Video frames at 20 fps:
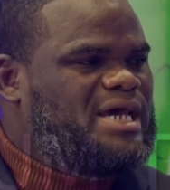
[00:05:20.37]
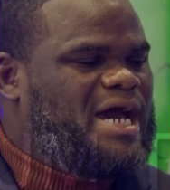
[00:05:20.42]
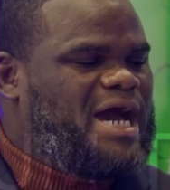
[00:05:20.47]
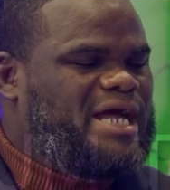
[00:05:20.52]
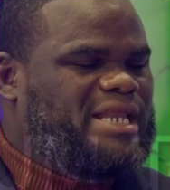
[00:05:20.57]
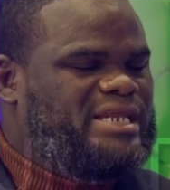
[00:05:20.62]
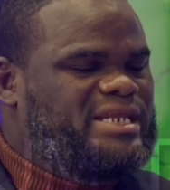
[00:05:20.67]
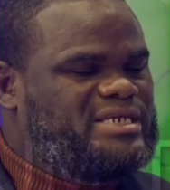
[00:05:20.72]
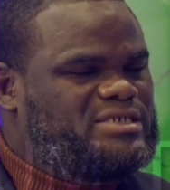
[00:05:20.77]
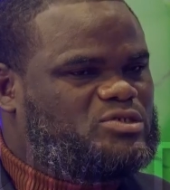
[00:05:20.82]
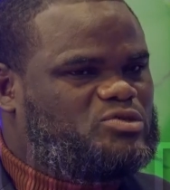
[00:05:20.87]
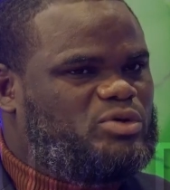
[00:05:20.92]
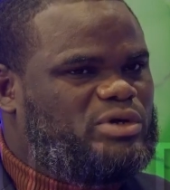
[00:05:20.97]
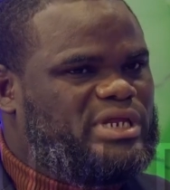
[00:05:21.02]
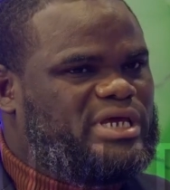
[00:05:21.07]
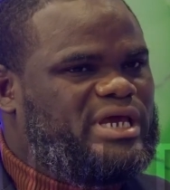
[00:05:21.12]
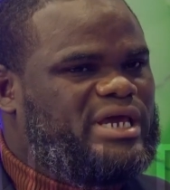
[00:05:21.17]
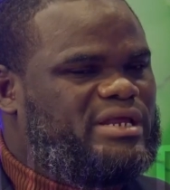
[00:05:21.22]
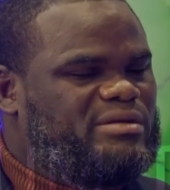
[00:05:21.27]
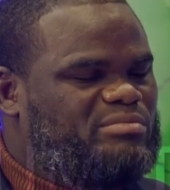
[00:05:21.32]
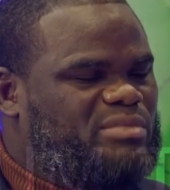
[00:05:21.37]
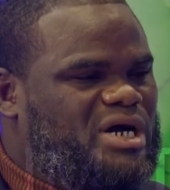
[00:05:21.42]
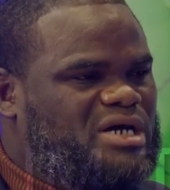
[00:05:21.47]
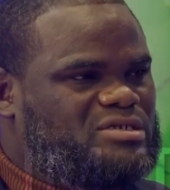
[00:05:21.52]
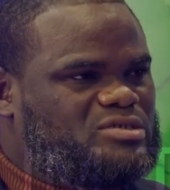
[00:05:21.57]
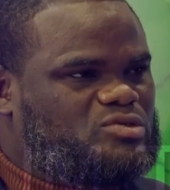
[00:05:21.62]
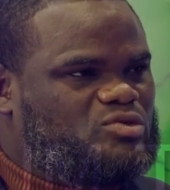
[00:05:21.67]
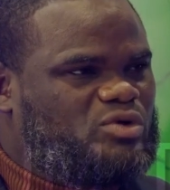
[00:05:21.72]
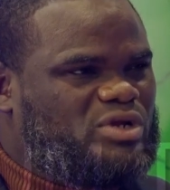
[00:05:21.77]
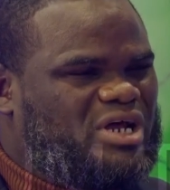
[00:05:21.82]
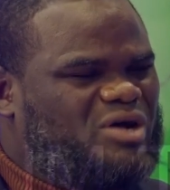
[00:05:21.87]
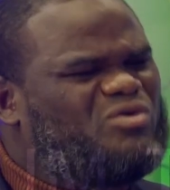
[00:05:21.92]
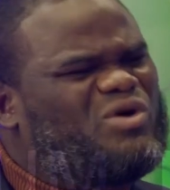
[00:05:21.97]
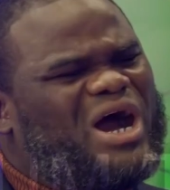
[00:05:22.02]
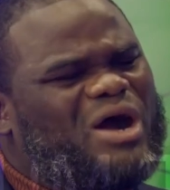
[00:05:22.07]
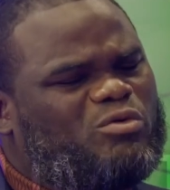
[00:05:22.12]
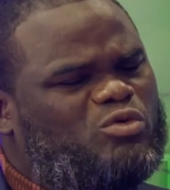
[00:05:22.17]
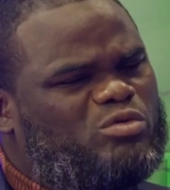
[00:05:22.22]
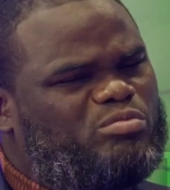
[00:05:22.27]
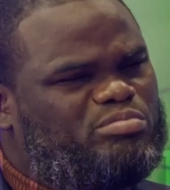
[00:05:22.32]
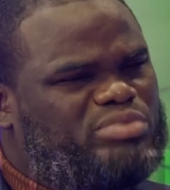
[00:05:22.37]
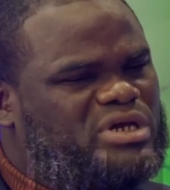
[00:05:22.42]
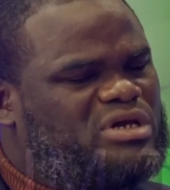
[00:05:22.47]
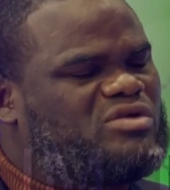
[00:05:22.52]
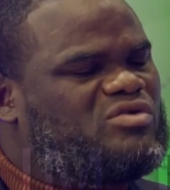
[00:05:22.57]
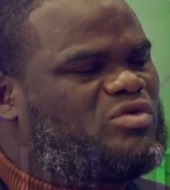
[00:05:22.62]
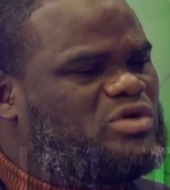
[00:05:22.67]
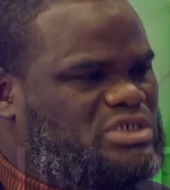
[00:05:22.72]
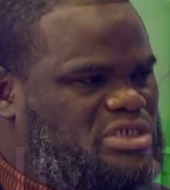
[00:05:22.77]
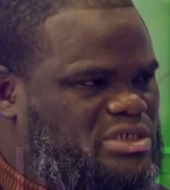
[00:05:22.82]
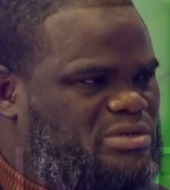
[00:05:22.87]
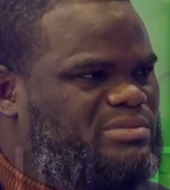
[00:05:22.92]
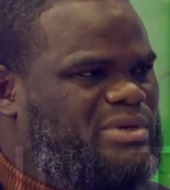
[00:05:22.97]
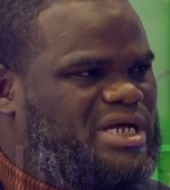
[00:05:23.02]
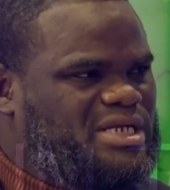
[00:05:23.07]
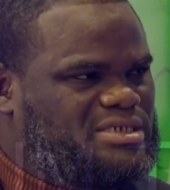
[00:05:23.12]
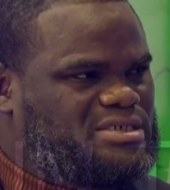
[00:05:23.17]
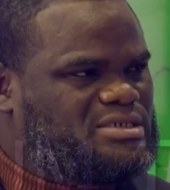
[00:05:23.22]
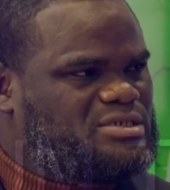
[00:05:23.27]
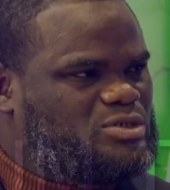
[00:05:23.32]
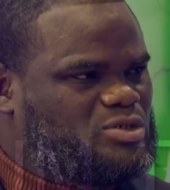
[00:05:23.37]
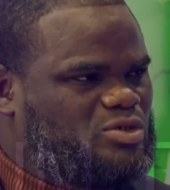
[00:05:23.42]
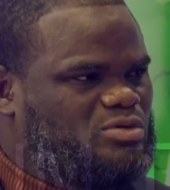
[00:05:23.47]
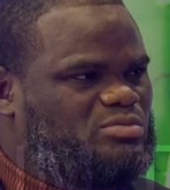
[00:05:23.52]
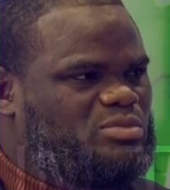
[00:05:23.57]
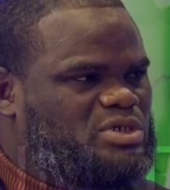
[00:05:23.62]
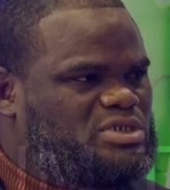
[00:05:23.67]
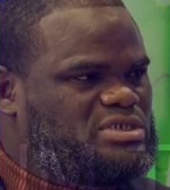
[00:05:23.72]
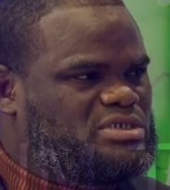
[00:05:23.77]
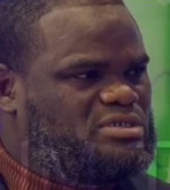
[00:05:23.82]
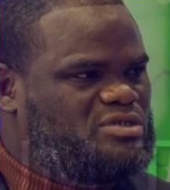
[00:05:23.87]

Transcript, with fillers: And in a 28-man squad, I, I won't begrudge the manager so much.